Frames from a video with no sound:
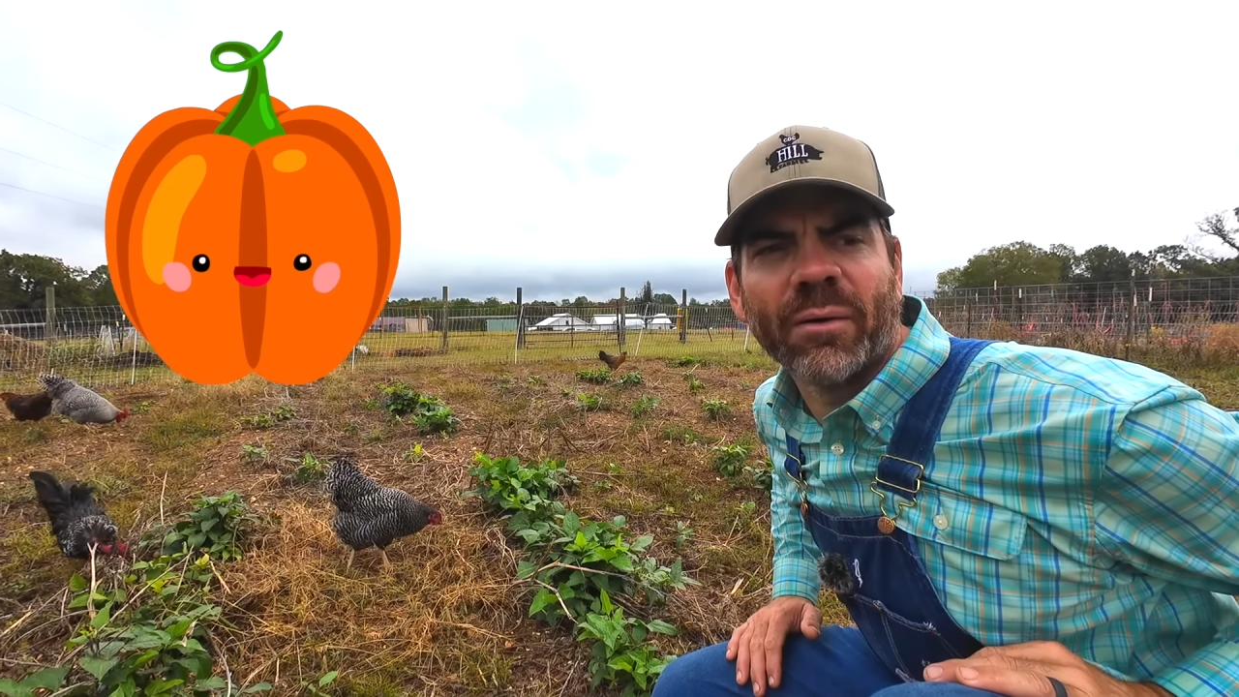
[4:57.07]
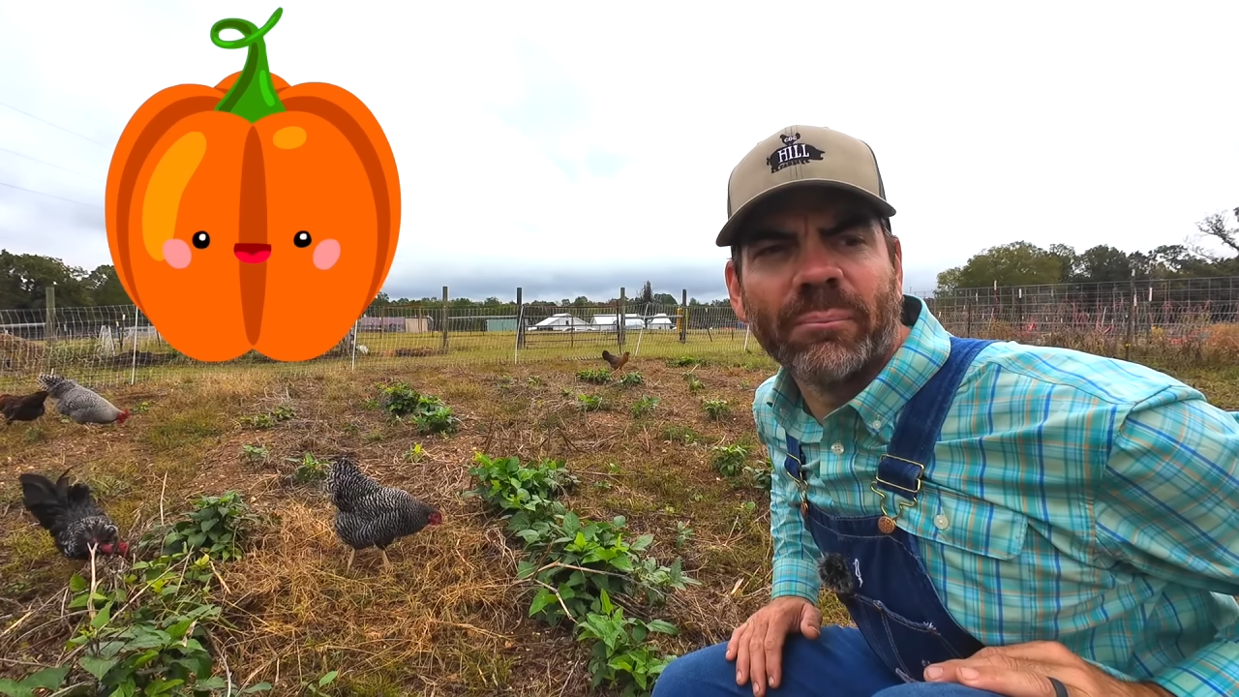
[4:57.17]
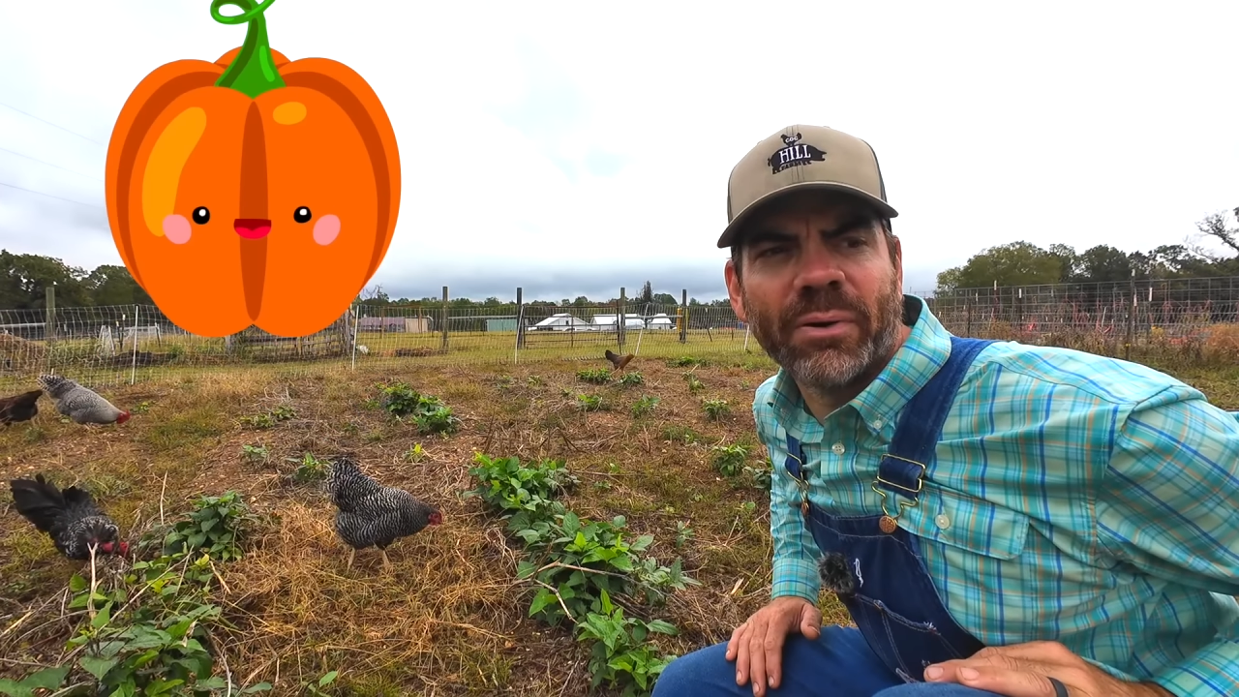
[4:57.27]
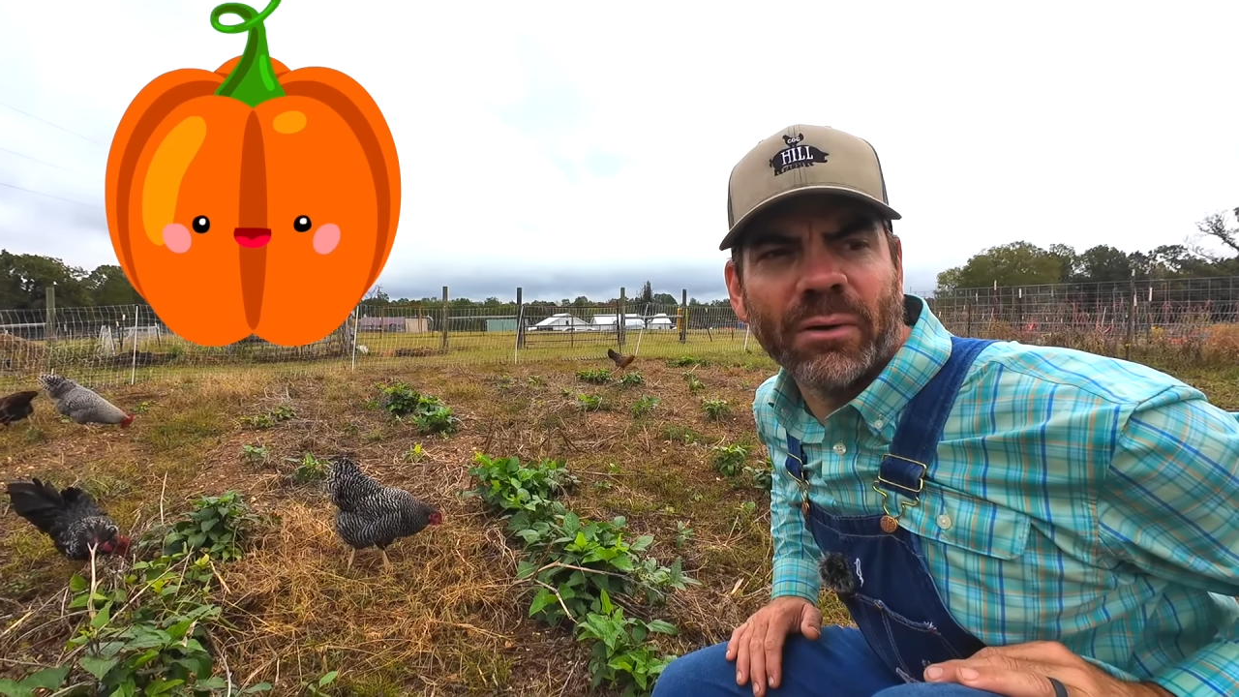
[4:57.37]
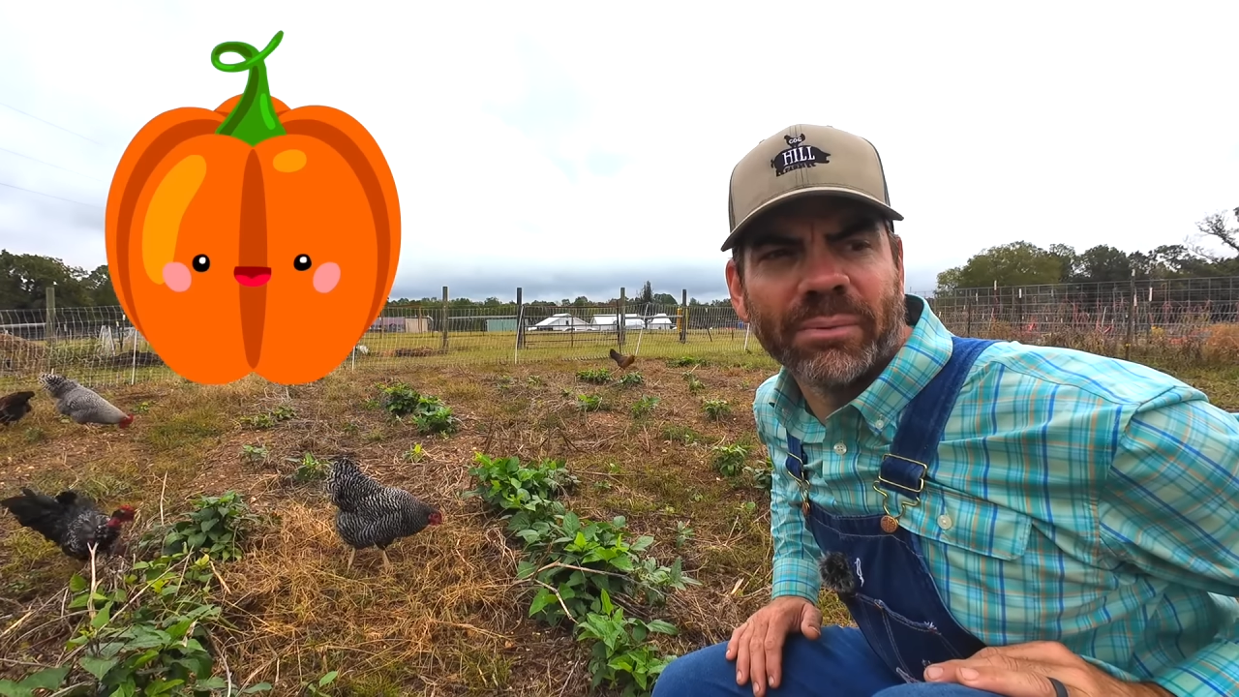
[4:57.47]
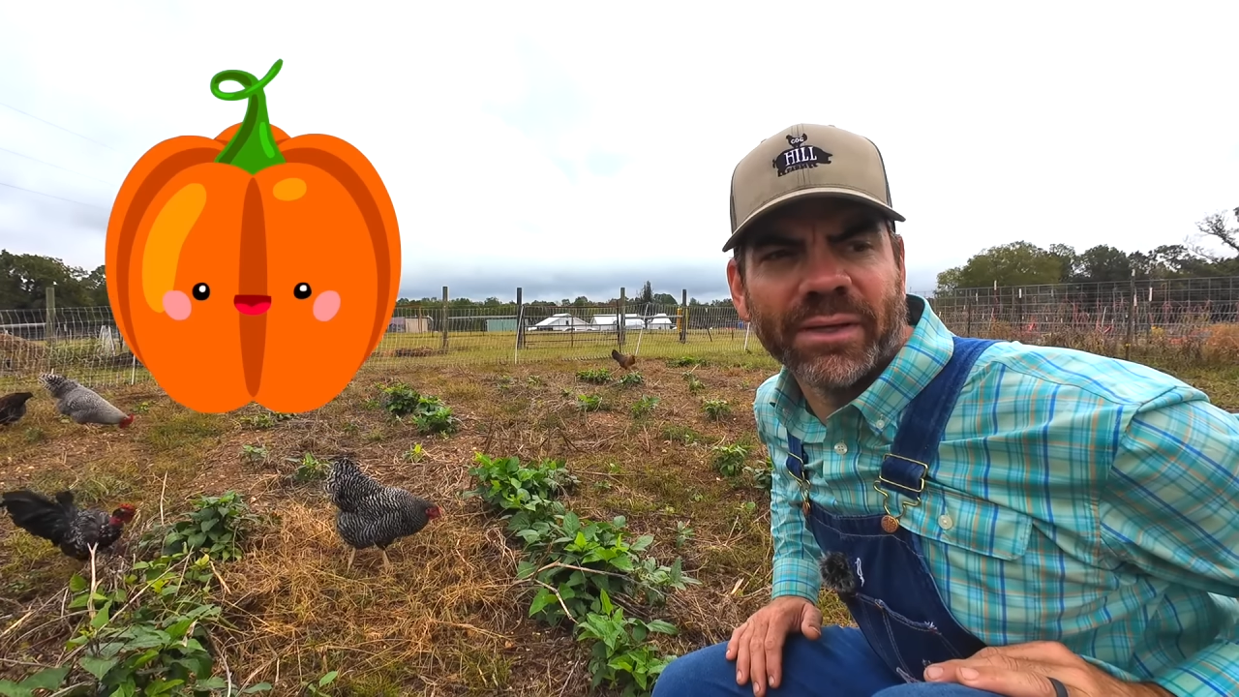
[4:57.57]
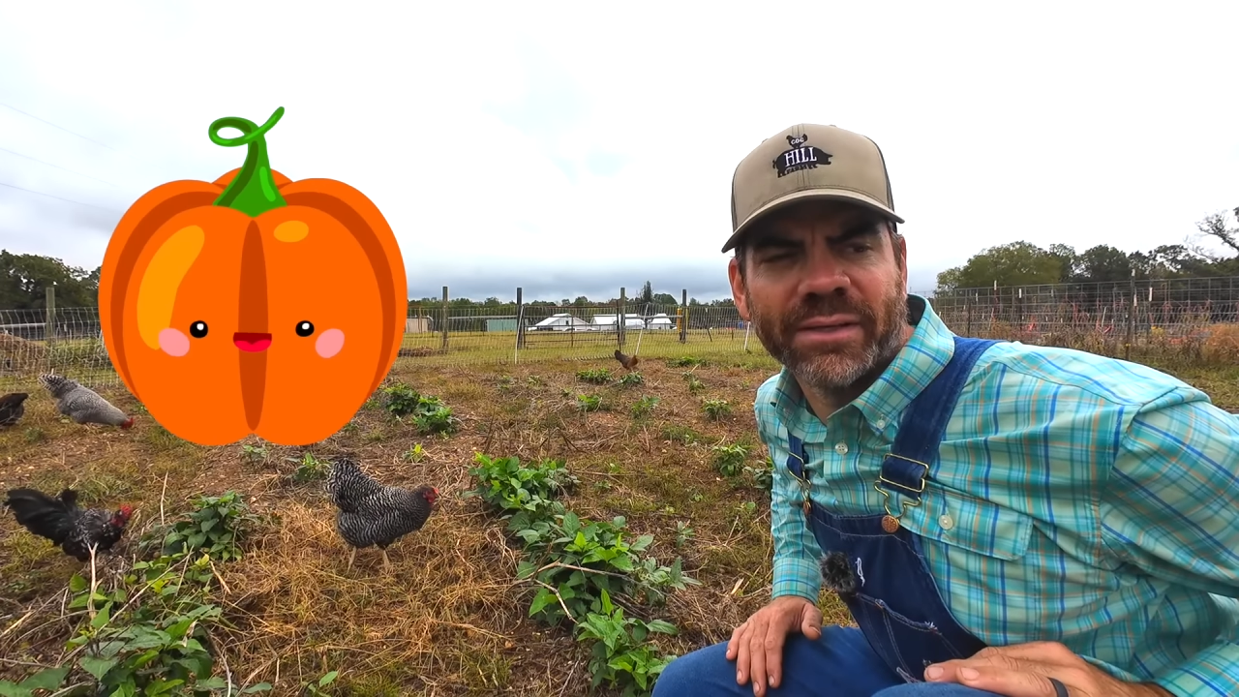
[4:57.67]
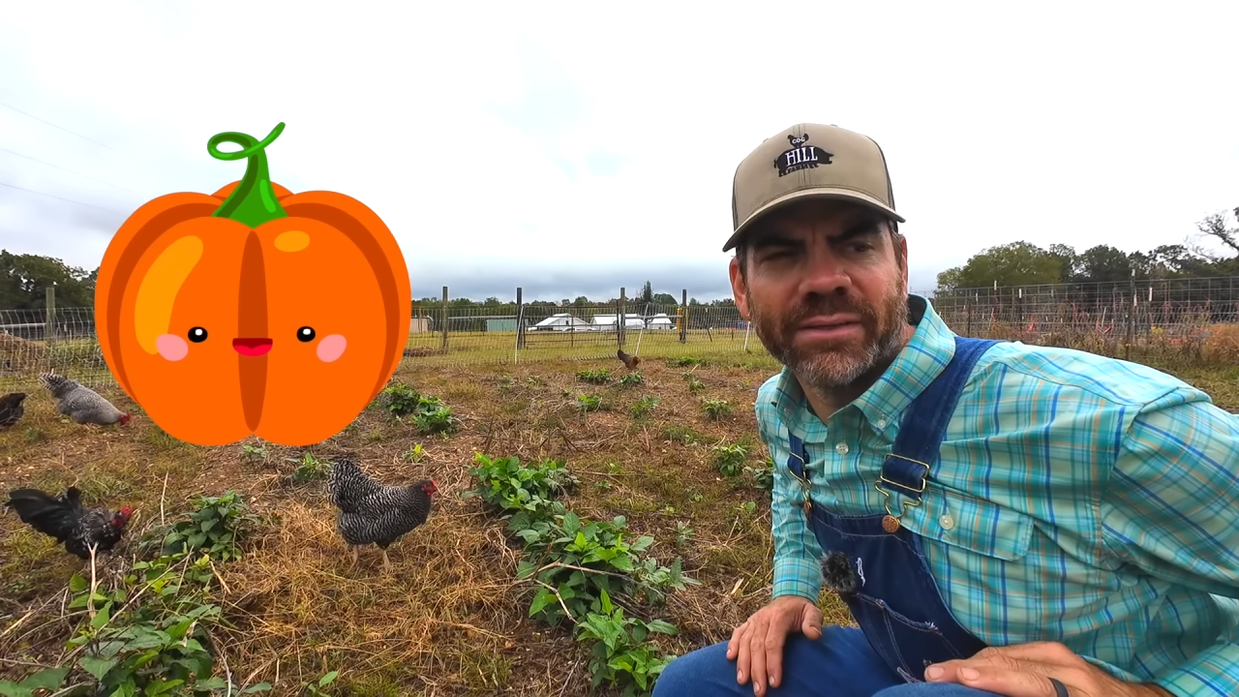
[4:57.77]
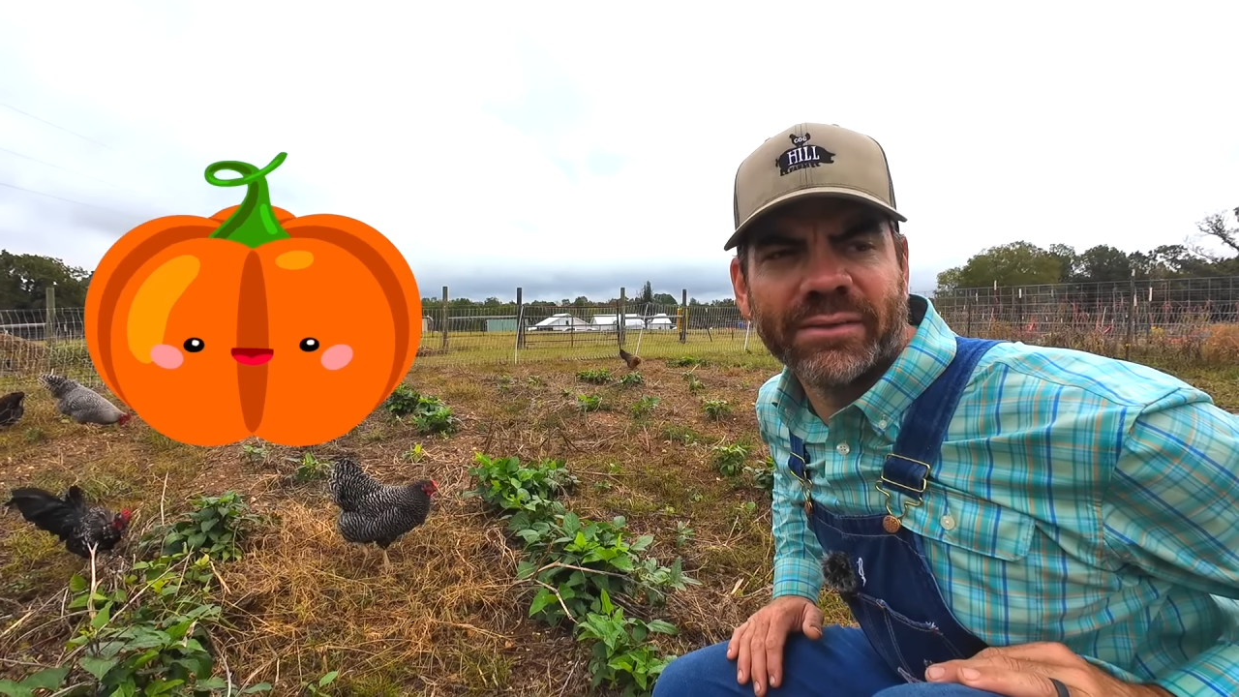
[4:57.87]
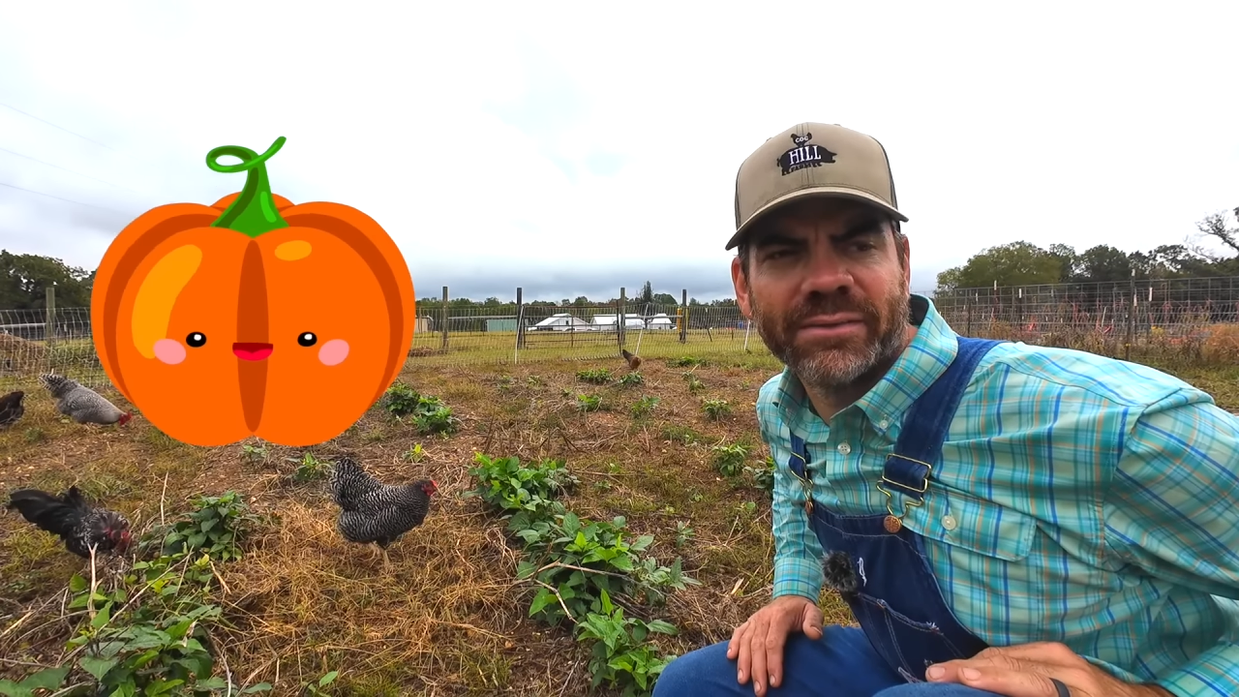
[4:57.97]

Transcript: a pumpkin.